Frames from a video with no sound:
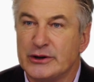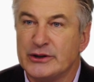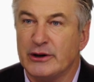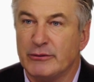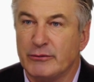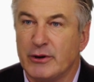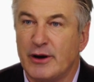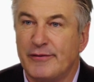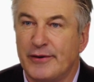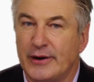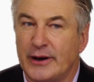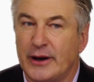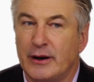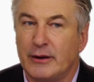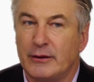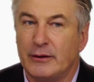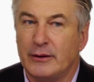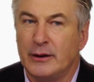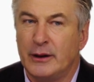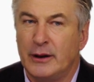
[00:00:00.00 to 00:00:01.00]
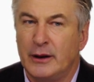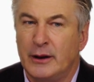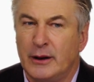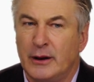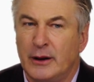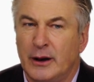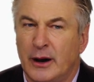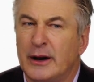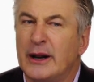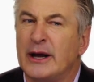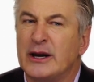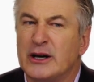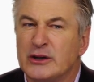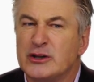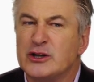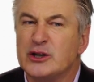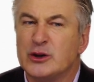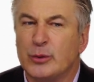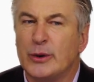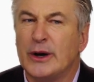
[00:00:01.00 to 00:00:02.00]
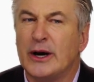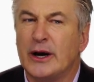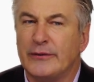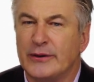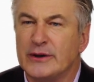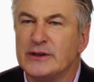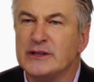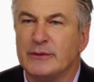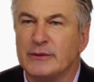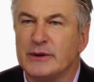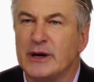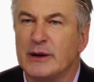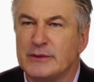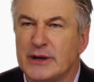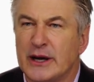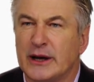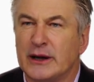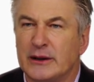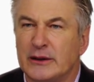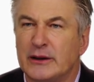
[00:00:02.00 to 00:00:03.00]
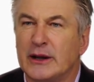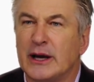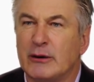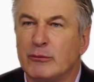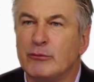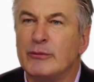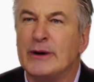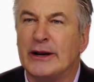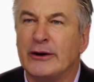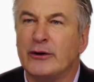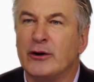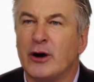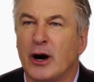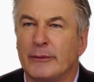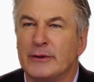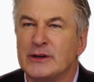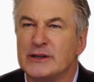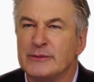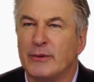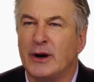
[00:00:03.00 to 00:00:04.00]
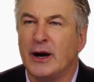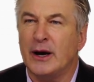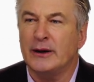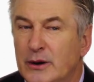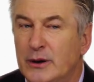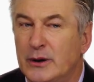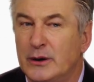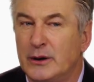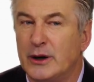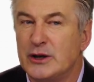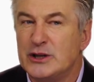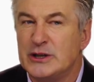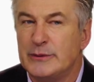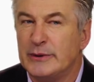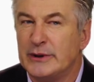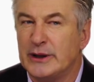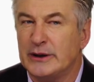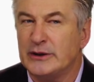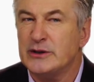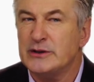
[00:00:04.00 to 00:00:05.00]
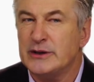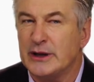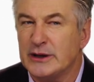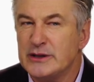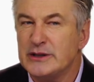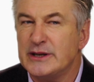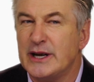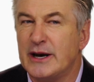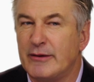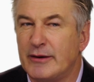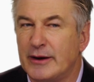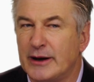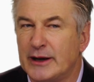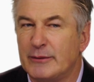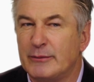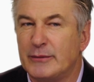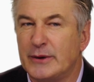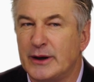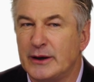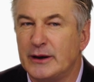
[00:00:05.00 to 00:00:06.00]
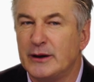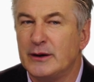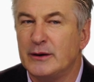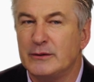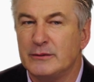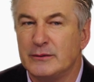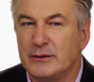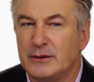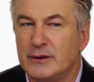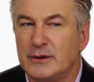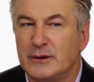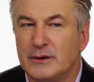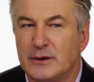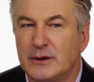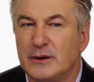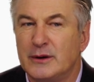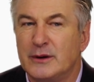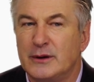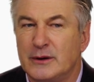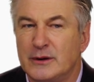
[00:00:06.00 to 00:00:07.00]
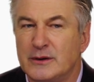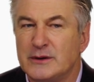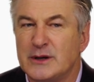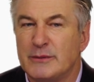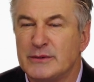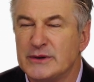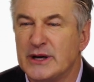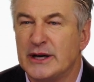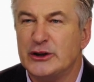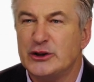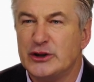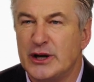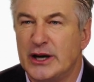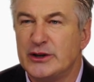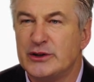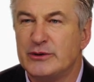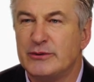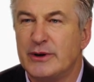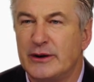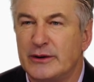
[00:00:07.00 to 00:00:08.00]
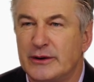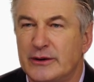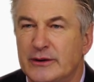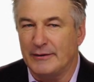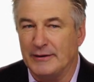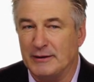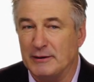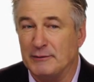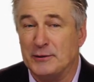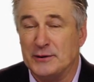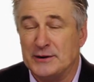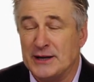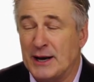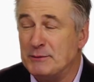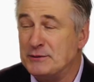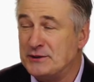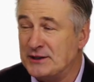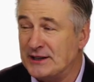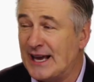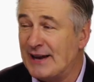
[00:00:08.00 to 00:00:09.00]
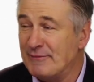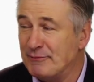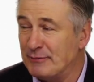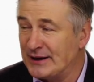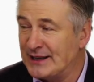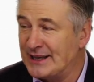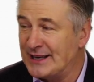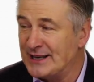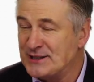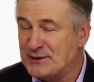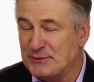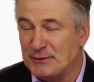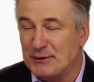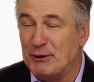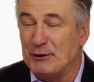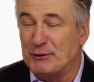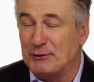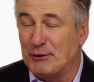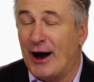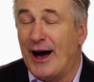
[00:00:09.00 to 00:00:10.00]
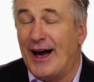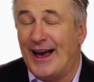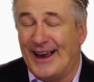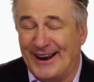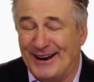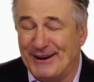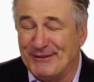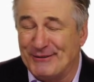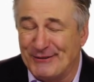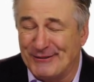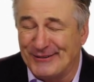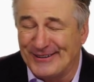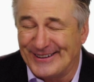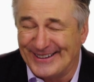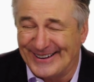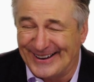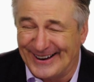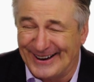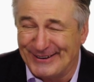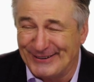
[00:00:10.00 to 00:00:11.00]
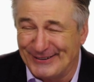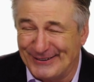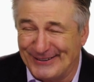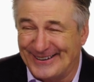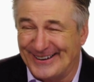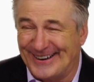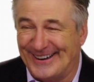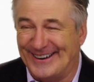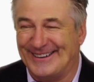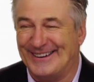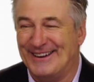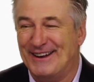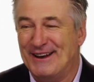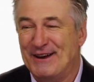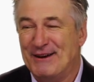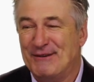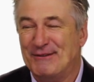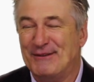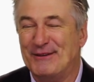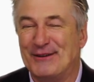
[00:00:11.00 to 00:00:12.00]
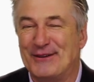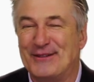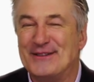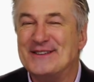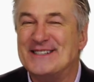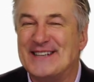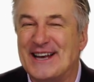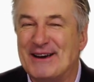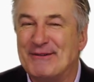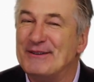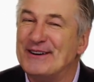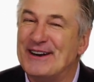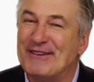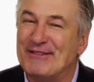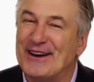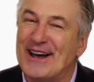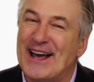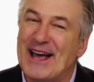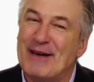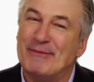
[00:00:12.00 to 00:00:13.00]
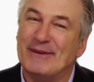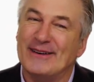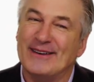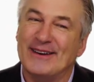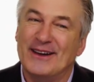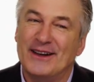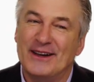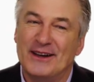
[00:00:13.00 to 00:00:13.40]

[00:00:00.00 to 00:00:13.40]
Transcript: son, Raphael. And I could swear that sometimes I could like read Carmen's mind. And she'd be like, just like staring at him like, you know, something's got to change around here. I think the first time she gave him a kiss, we all cried. We were like, oh God, we thought this day would never happen.